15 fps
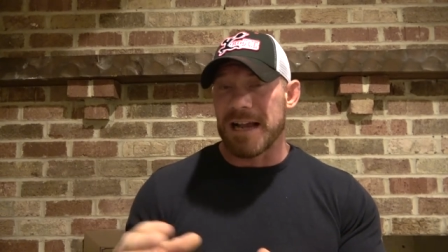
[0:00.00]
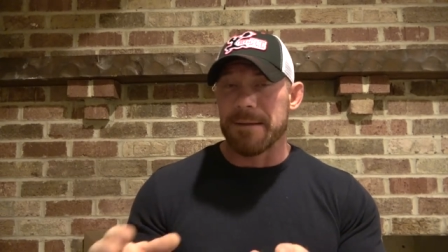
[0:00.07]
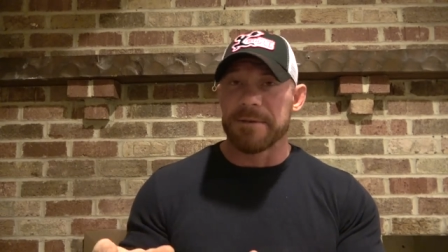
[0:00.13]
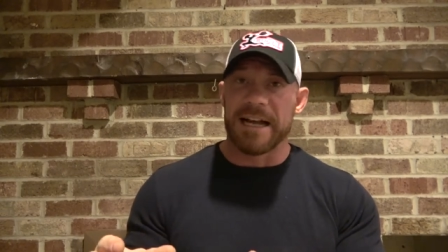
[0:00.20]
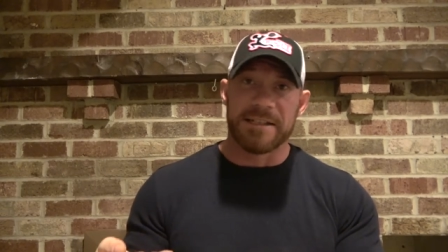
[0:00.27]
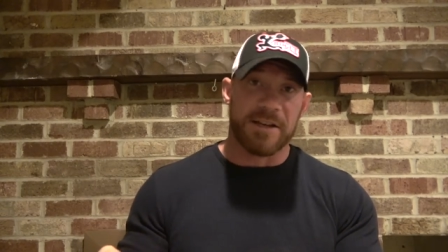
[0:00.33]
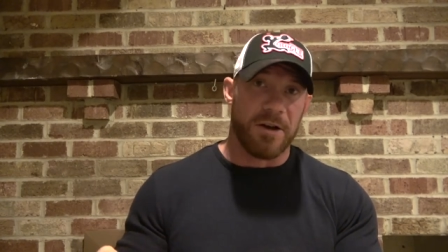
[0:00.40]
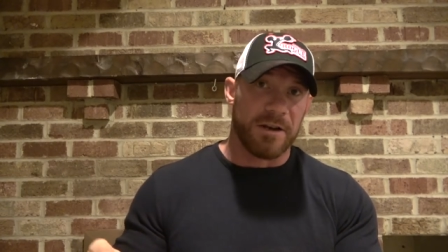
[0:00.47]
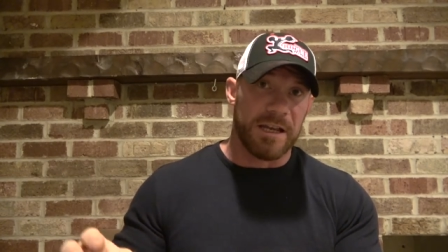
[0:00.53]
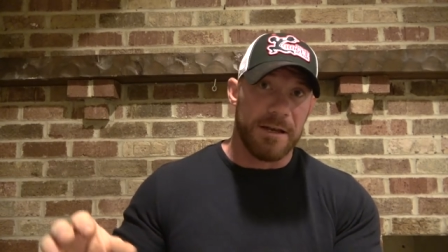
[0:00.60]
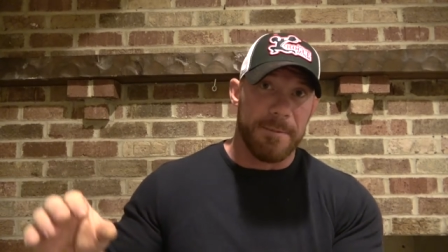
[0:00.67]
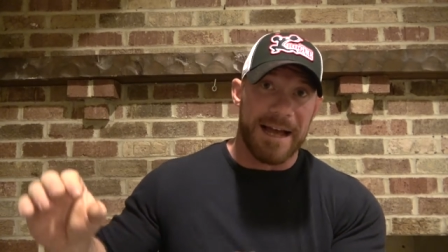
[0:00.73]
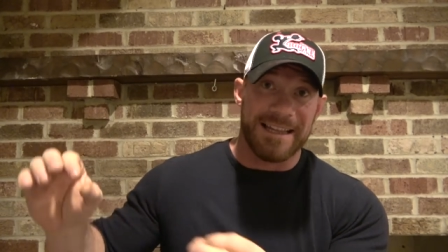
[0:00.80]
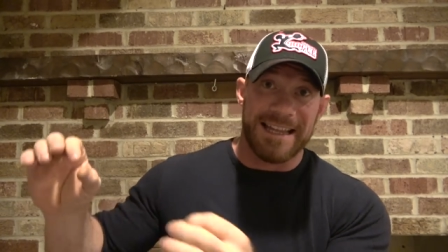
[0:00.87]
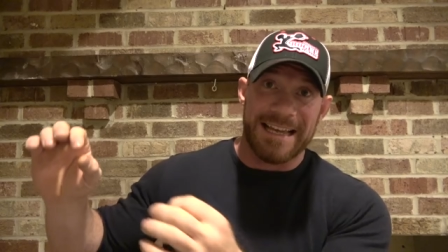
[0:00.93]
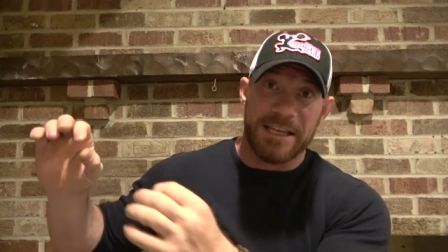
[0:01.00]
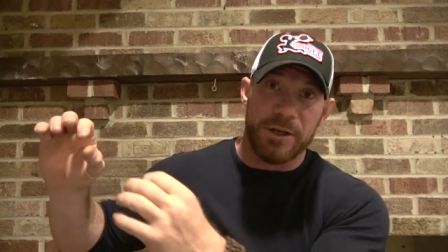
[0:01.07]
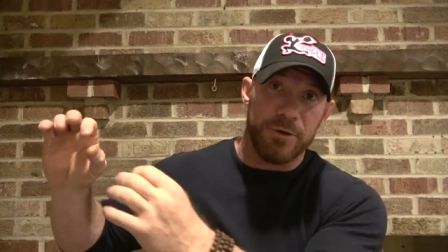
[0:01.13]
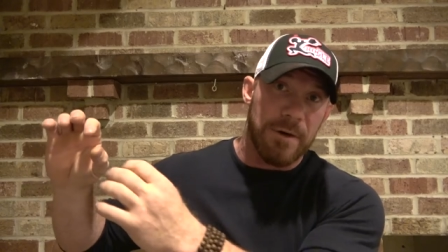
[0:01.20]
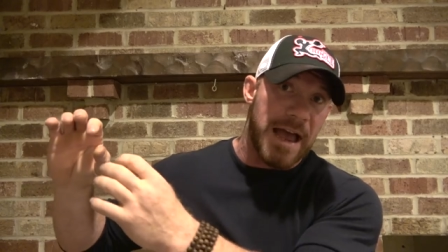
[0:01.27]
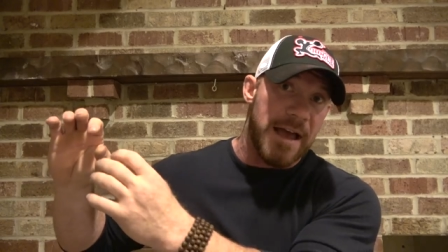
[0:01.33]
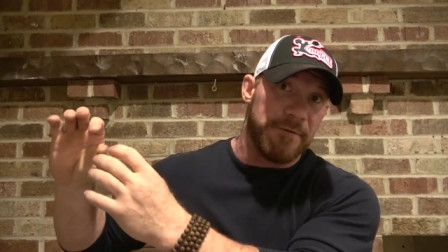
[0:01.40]
I'm not talking about like
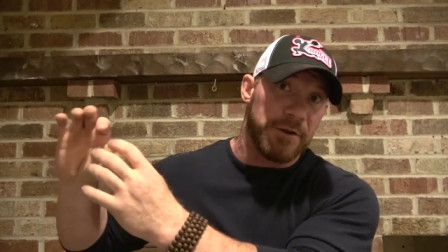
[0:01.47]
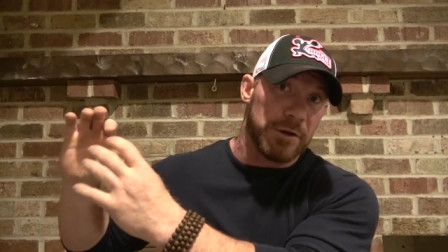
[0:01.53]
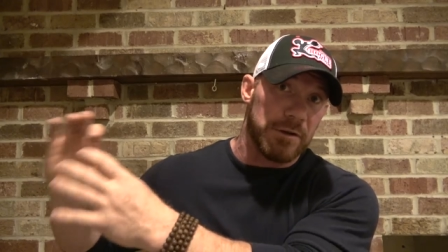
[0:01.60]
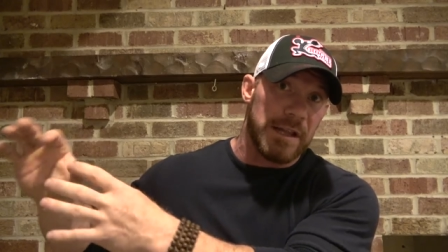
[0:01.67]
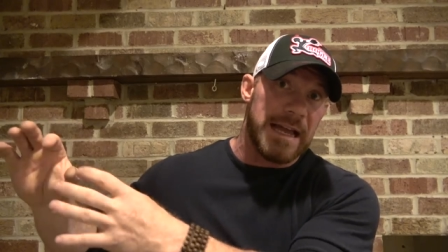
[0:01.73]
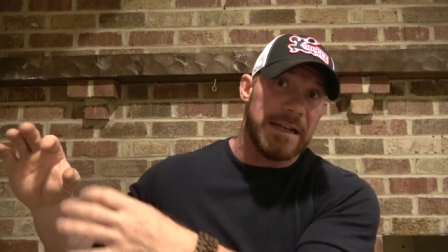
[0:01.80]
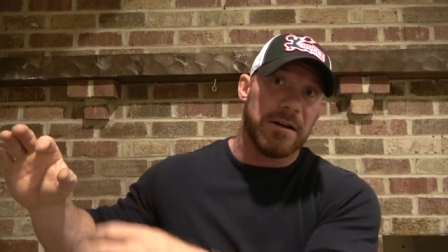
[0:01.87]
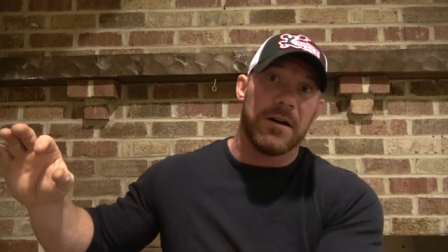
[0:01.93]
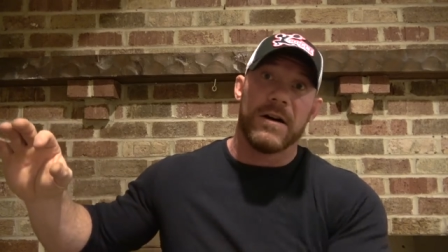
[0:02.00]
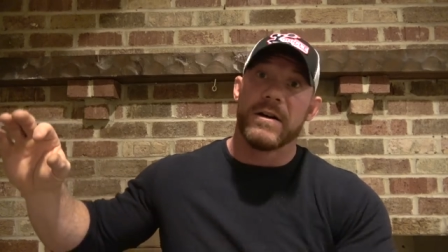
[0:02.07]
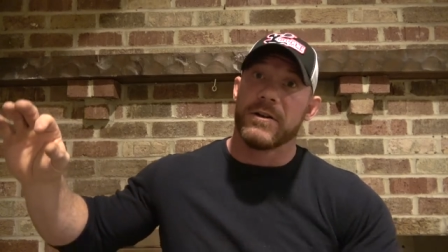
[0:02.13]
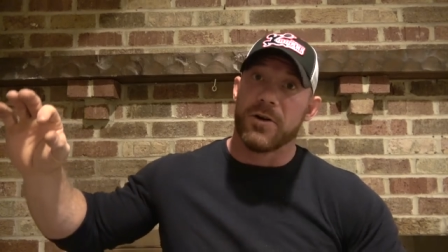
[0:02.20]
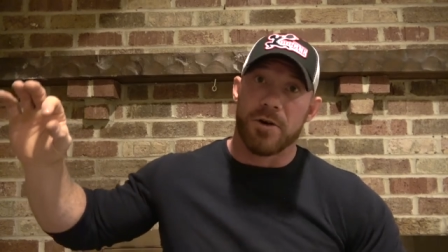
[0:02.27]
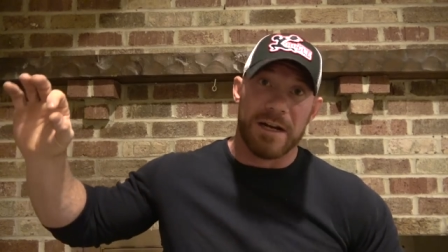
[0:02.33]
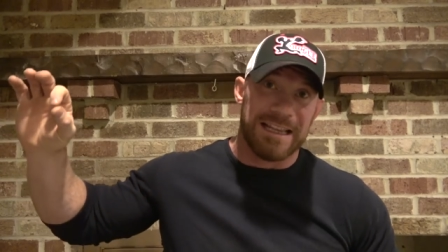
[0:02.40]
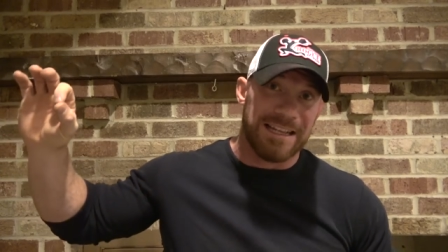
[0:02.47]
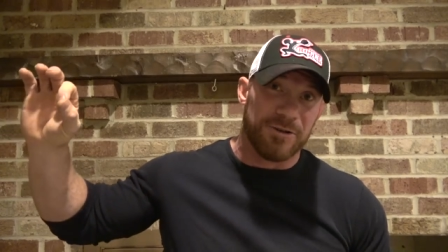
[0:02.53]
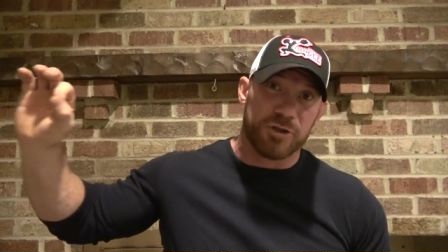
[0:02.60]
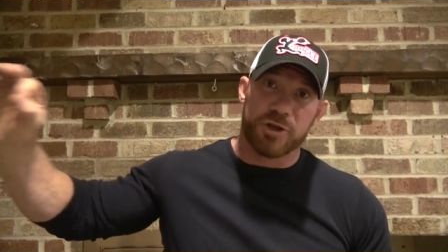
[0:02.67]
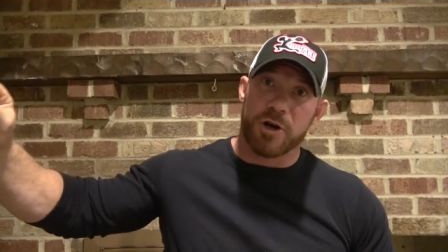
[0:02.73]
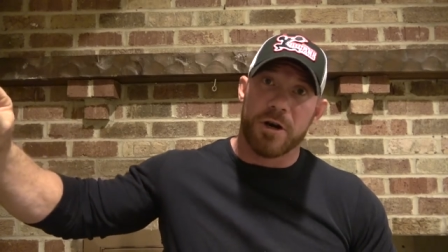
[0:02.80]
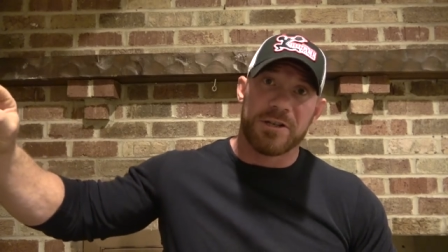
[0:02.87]
you have your light on or a
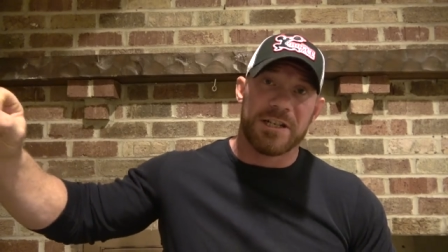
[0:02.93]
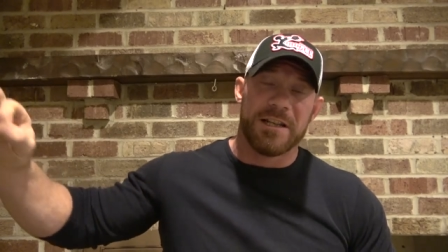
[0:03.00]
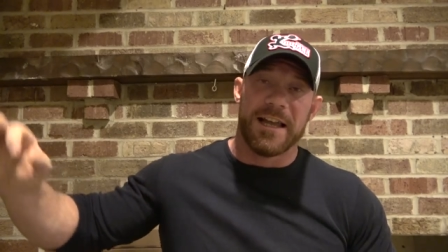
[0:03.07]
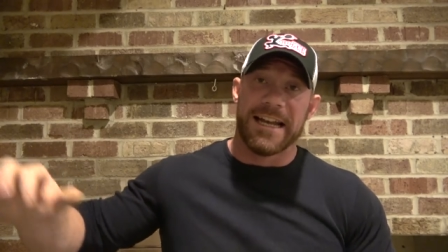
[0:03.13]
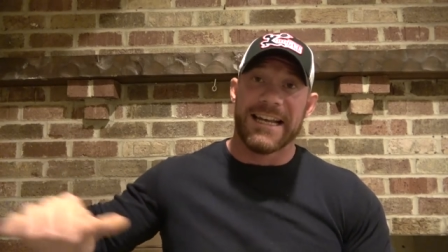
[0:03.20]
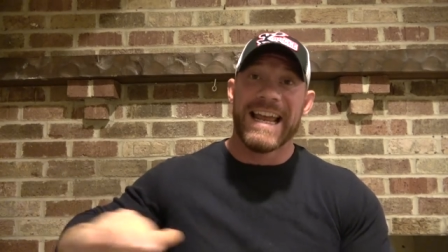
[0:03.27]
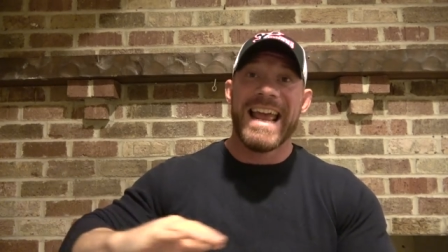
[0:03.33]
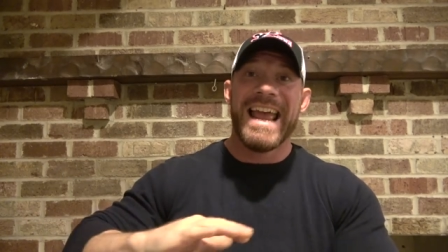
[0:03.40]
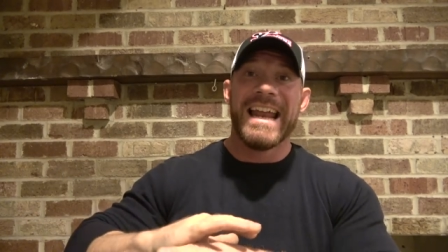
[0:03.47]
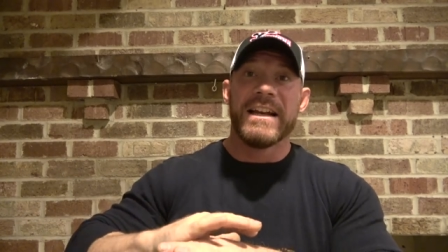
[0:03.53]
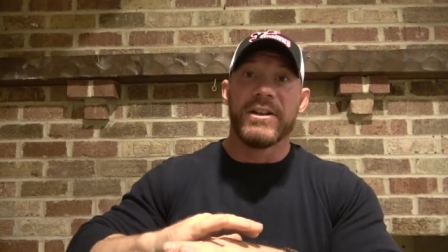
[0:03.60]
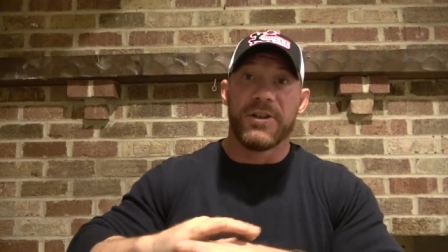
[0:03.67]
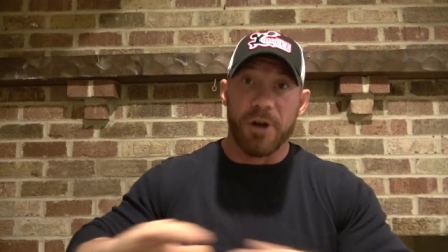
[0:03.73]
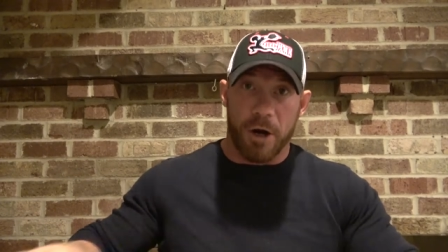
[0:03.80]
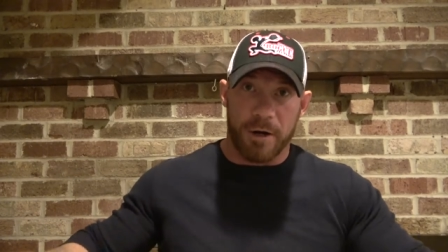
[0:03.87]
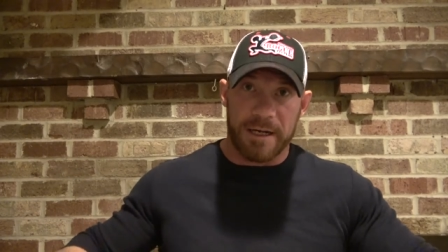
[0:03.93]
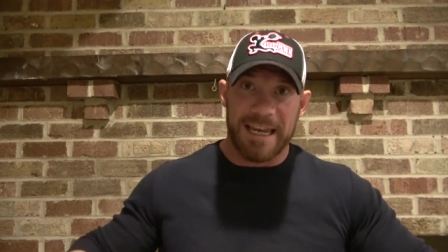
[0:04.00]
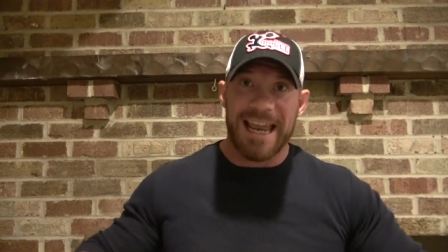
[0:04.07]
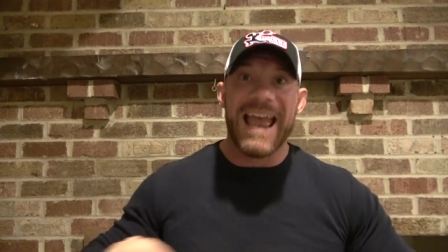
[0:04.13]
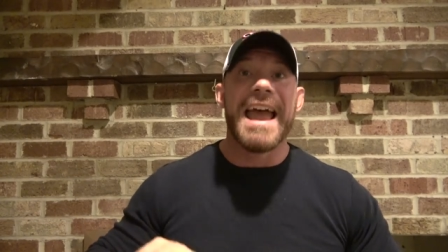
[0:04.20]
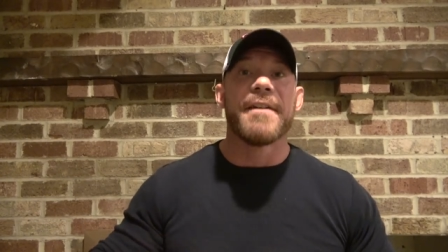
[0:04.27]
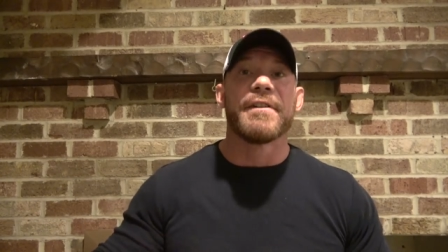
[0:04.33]
little charging light. Dark,
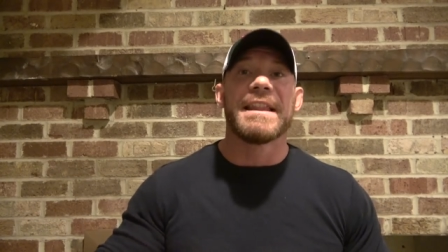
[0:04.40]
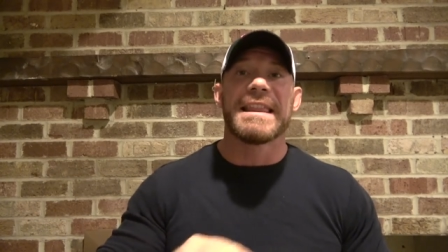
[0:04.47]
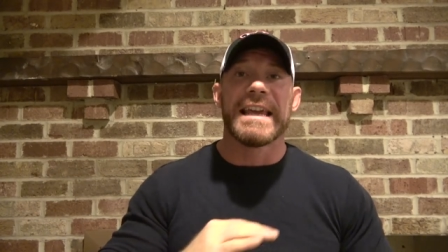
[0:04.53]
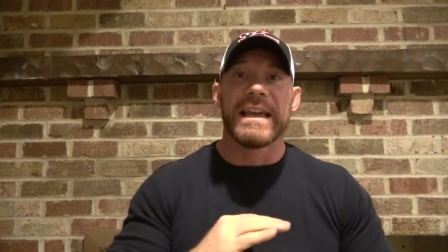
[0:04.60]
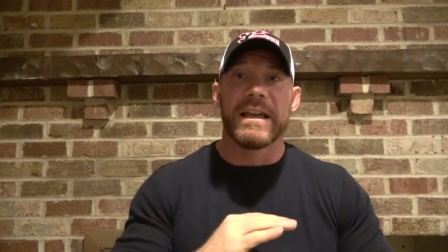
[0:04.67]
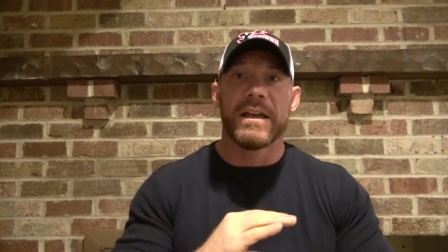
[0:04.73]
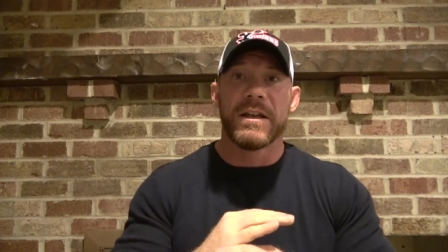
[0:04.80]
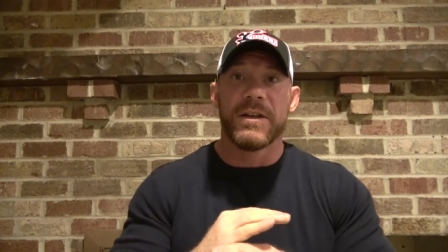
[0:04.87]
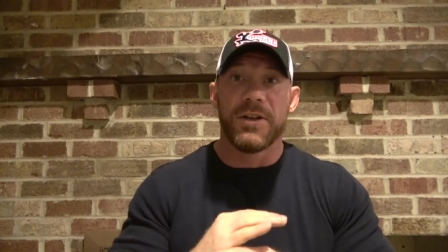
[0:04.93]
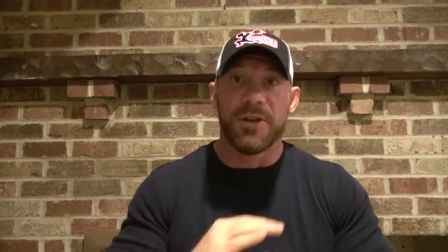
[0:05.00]
everything